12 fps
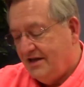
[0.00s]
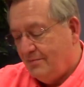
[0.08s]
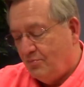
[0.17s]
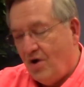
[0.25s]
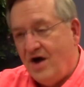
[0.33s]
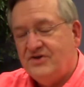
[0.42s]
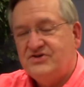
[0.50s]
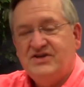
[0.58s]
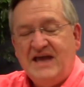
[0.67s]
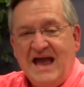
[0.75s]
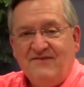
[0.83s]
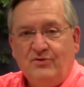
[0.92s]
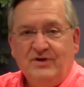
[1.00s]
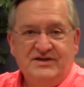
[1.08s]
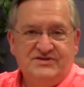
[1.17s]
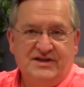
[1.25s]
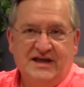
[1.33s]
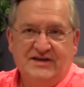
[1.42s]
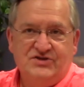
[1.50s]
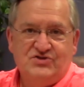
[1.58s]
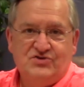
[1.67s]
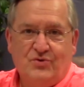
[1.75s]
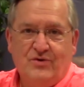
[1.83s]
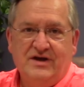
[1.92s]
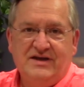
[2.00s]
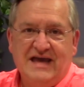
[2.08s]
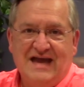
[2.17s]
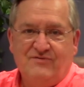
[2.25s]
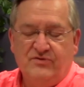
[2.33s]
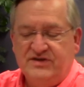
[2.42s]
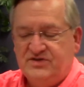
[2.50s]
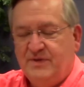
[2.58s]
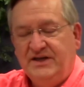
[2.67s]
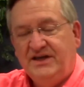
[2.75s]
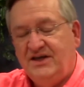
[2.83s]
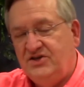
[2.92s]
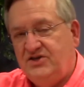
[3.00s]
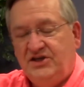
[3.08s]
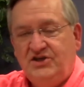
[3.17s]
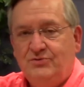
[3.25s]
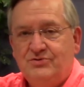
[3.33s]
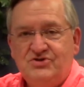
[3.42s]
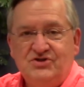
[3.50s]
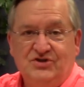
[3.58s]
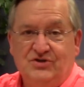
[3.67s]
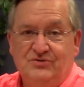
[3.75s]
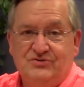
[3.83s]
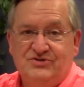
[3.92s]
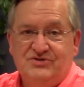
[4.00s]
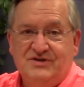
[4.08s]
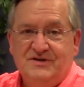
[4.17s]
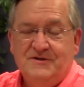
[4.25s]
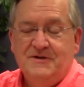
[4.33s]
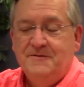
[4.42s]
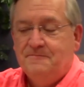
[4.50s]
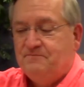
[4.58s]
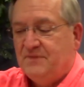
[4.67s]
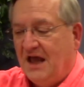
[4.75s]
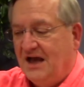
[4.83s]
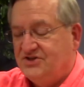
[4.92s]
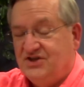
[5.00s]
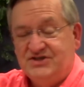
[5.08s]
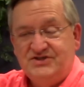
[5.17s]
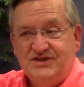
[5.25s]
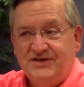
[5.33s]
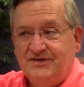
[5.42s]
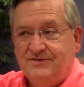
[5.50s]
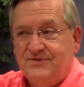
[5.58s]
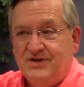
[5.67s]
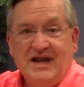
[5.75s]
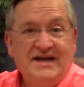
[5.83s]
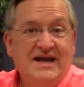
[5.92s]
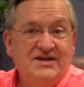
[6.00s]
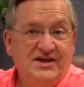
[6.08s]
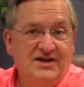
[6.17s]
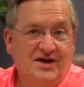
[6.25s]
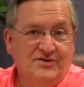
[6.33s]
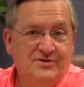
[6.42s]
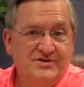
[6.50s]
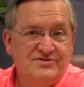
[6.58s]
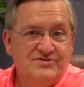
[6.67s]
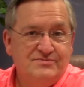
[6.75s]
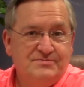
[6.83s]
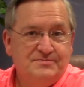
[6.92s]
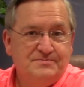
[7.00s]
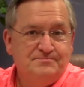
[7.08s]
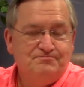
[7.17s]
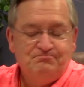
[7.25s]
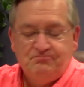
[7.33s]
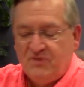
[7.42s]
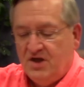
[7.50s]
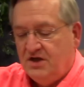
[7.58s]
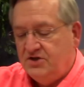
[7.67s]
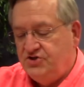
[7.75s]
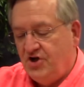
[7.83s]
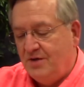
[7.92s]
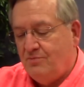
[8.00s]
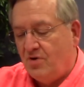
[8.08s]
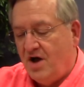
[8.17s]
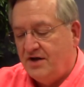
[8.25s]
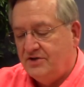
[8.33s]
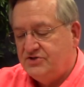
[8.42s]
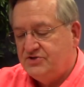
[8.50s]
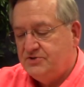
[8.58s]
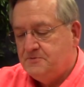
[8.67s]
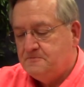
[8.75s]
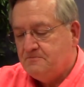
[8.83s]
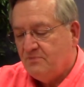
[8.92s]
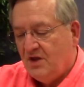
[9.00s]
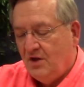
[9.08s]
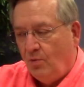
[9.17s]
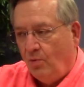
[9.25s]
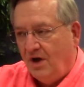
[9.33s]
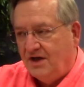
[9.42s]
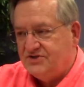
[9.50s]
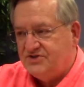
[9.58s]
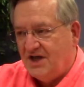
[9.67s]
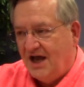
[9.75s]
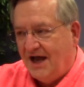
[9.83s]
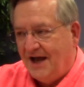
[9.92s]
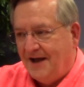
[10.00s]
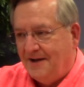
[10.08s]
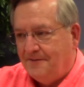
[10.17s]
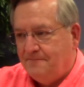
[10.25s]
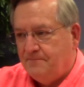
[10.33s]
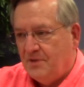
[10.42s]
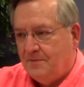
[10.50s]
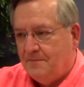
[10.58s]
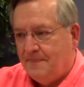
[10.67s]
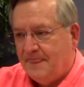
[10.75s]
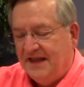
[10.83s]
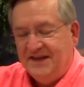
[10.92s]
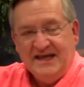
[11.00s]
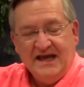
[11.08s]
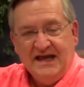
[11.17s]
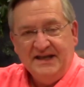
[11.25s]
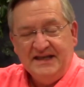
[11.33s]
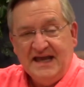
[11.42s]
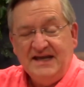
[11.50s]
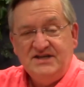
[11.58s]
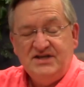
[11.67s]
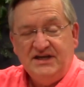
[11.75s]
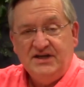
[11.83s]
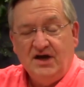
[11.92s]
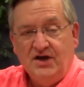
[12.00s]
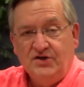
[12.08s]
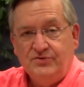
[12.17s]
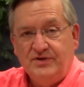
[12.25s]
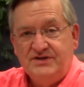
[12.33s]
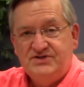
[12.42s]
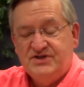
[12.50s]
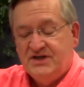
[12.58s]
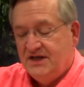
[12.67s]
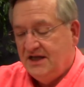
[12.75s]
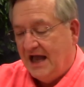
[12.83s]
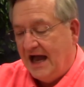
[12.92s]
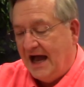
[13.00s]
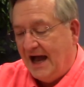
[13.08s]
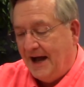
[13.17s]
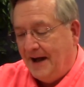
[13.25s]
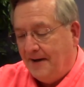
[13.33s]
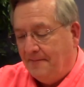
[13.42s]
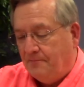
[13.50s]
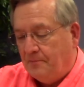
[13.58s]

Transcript: Broadus gavel is a historic gavel that's been in continuous use uh, since the, the late 1800s. John Broadus was uh, in, the, in the 1800s uh,